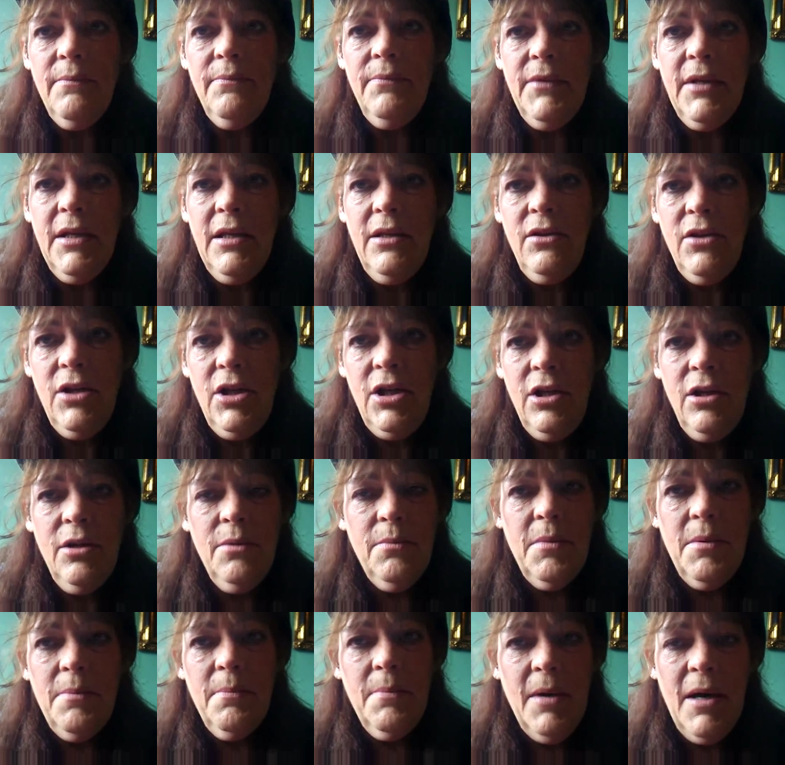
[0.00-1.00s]
In the
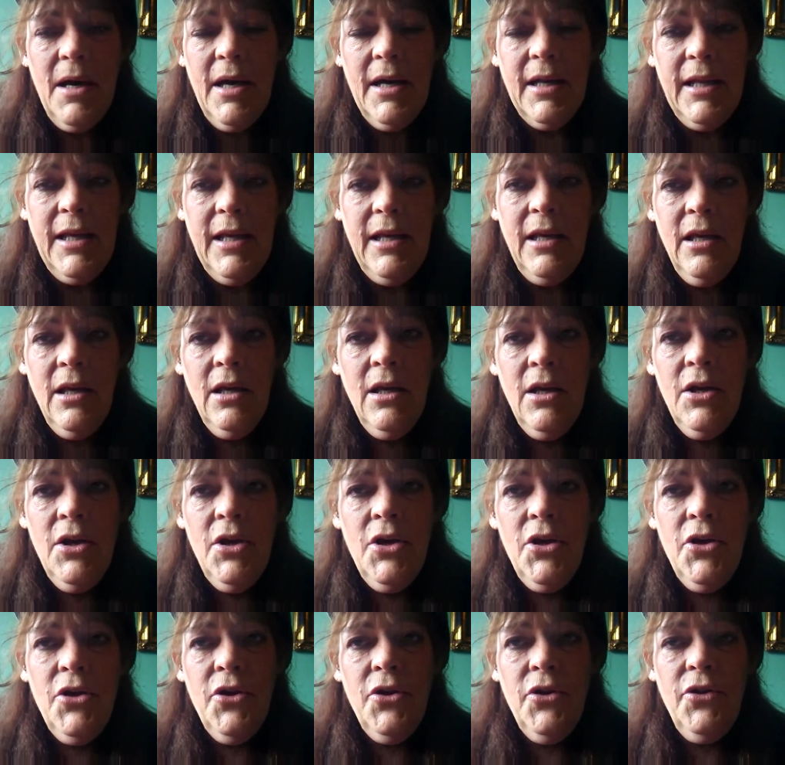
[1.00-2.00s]
human body,
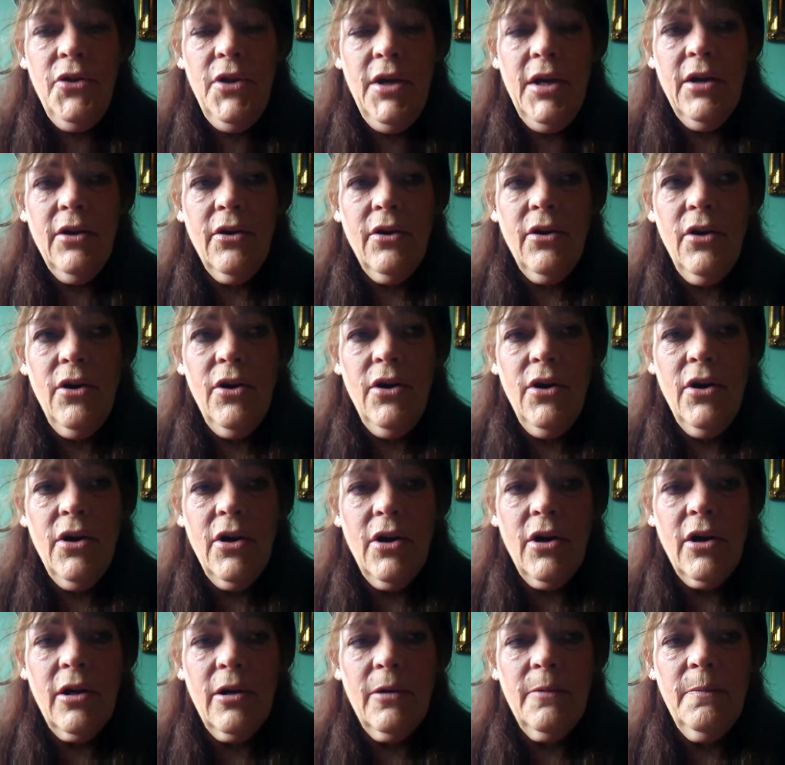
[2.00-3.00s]
there
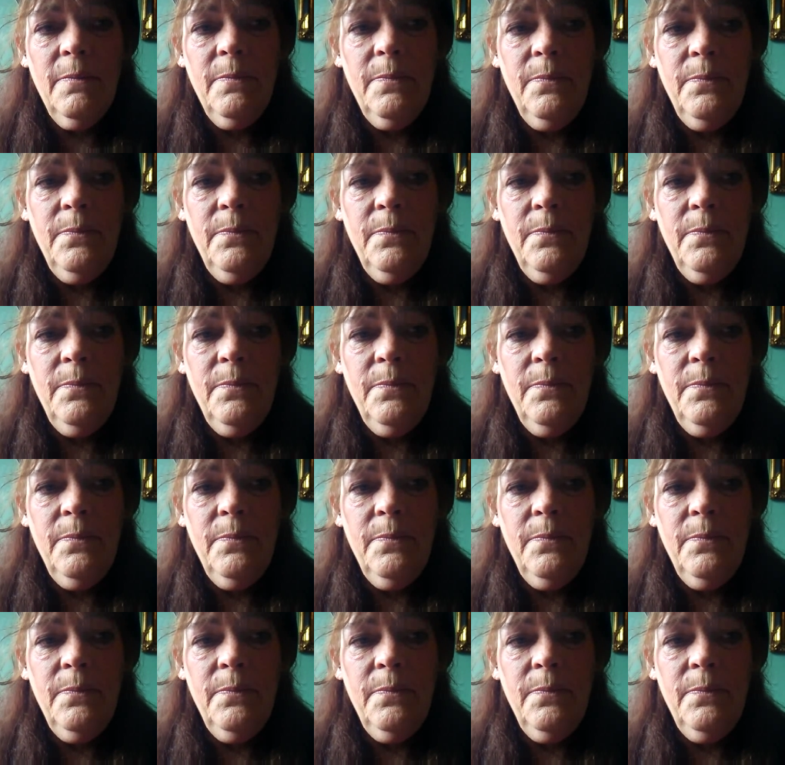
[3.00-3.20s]
are